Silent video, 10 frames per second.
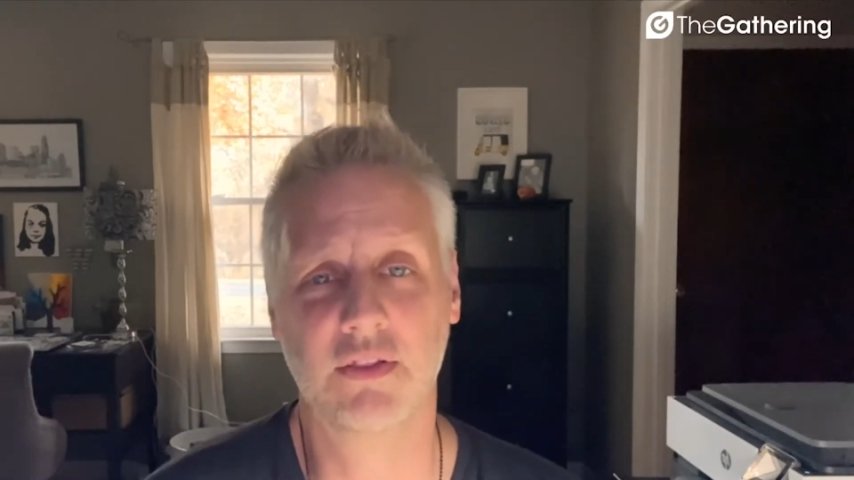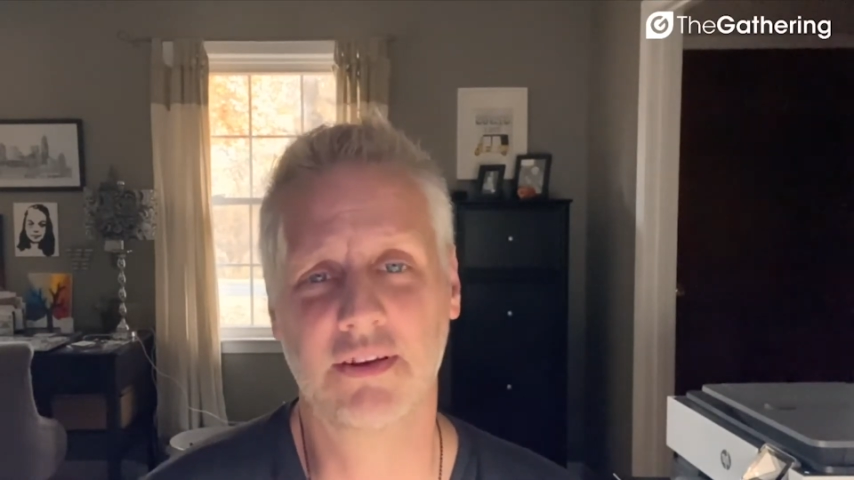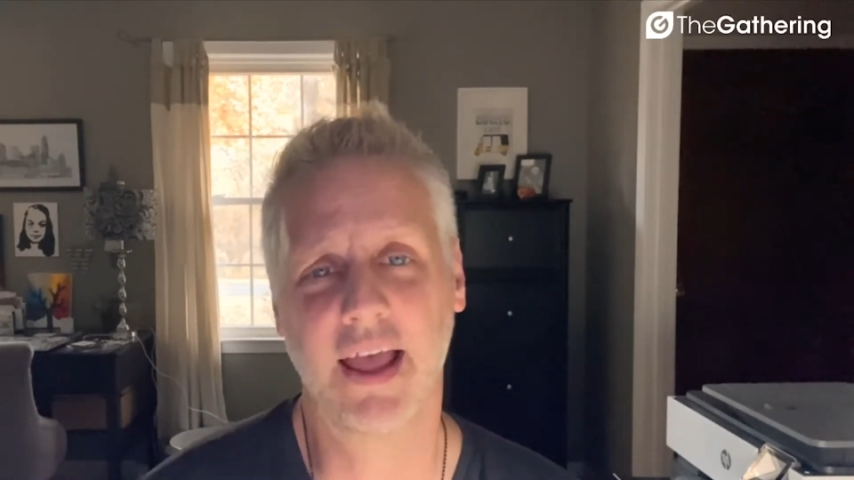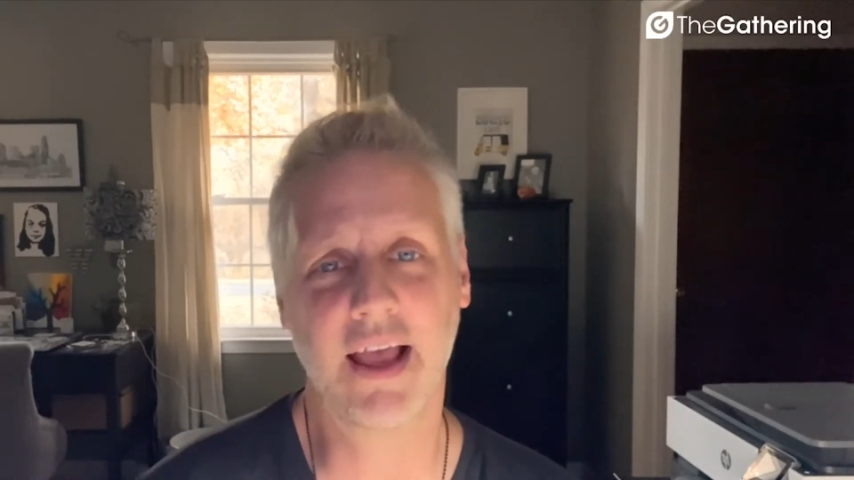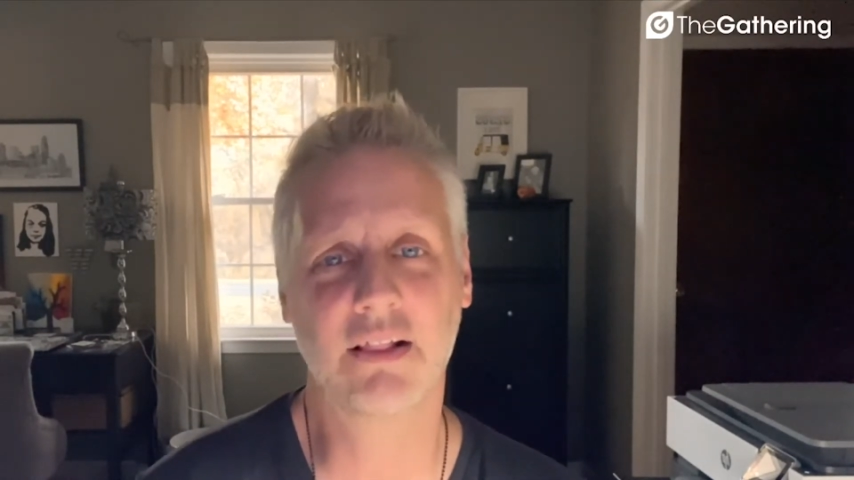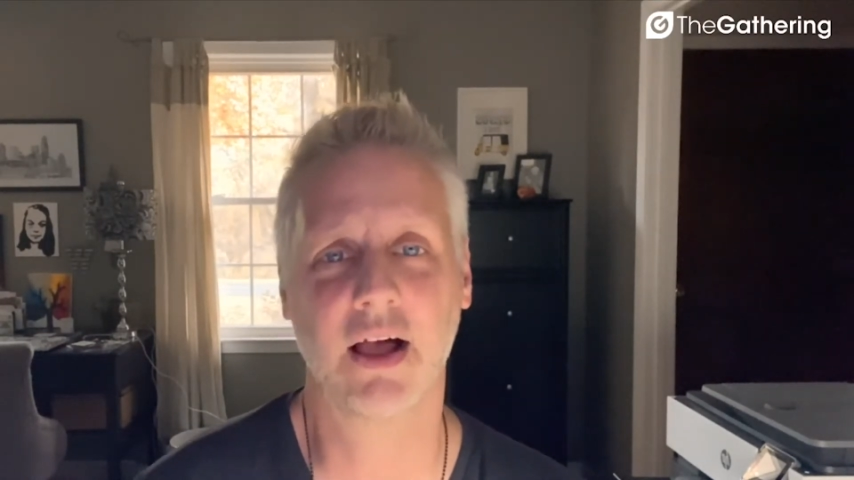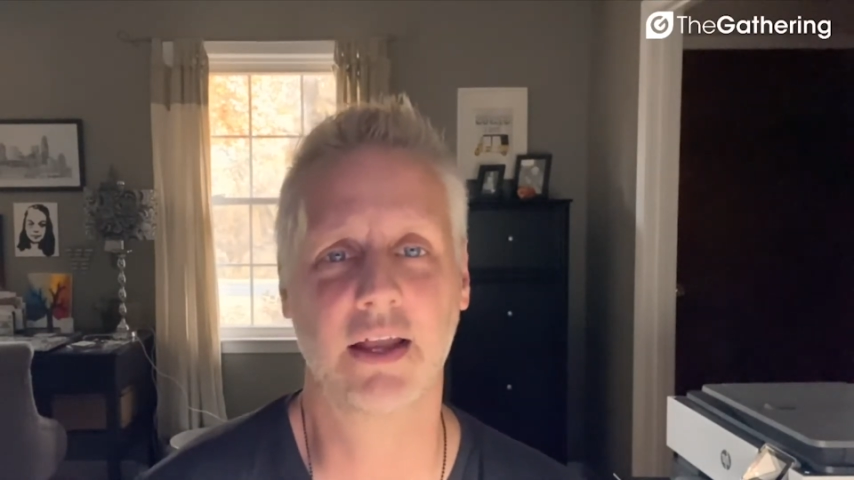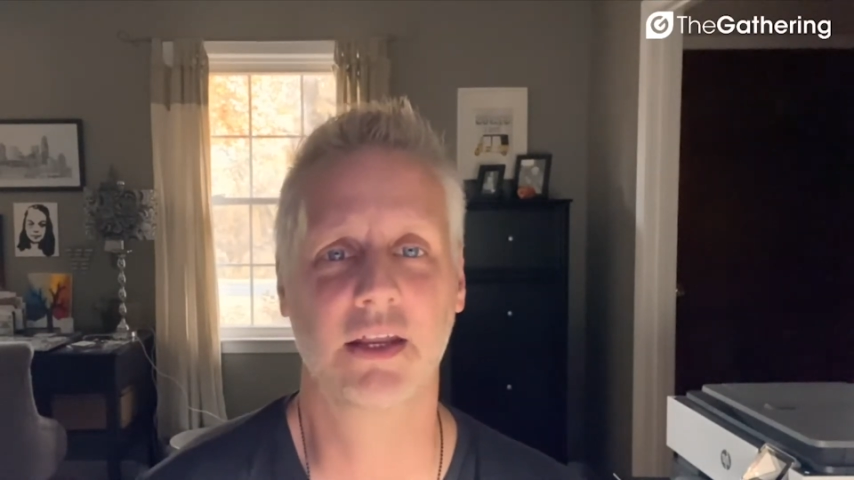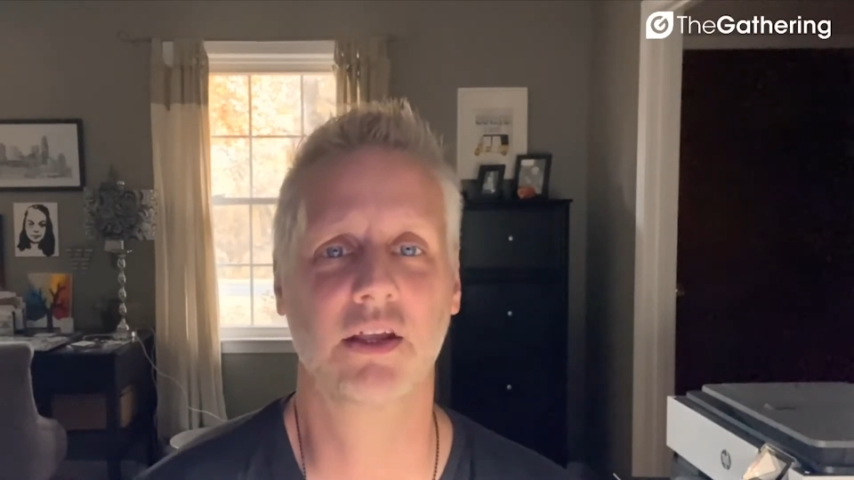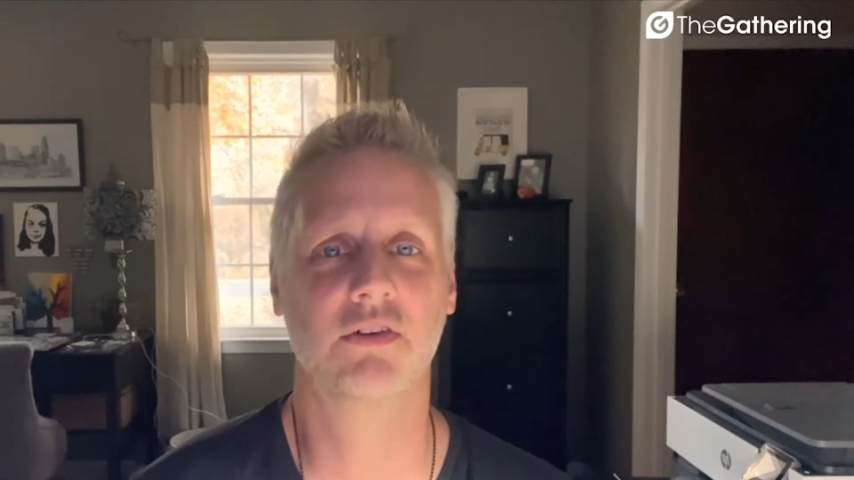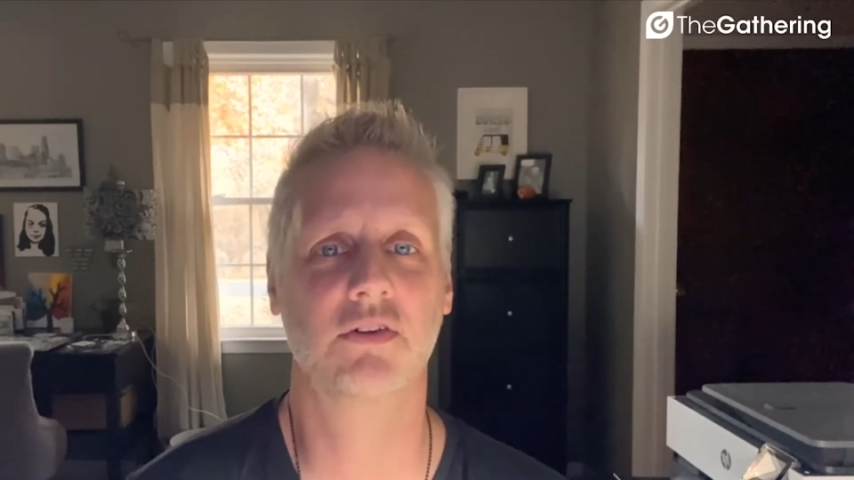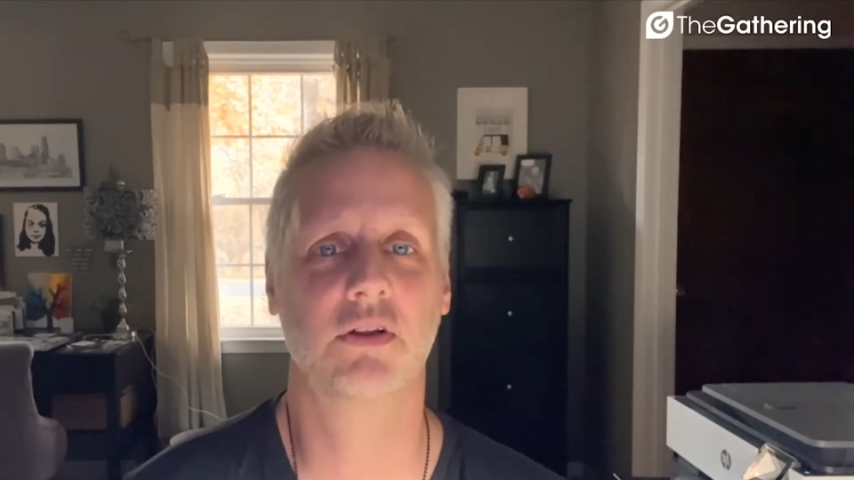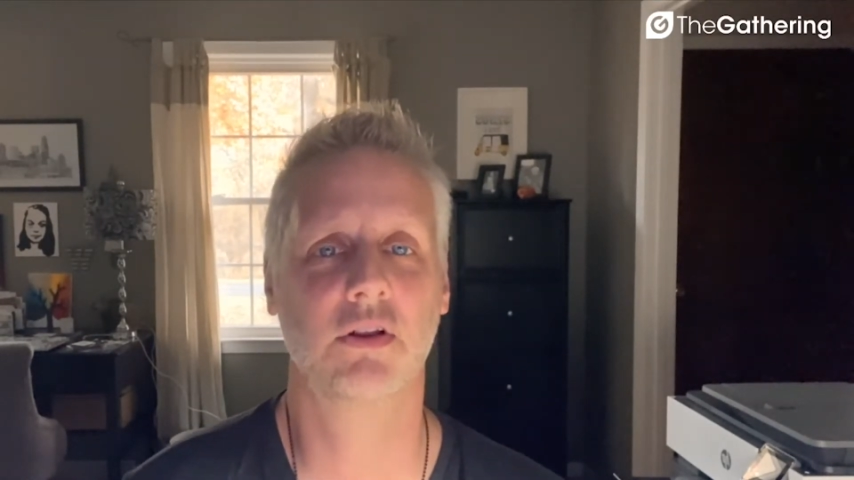the tagline is